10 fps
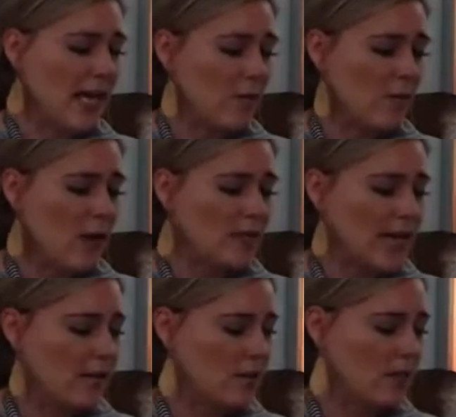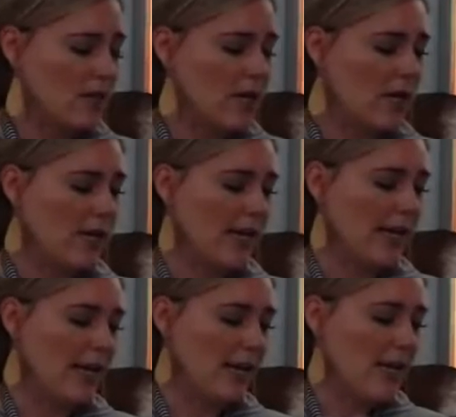He walked out to the yard
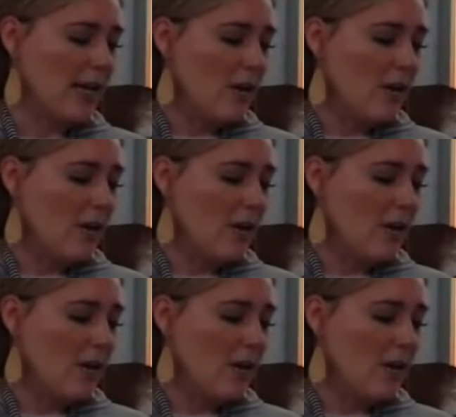again.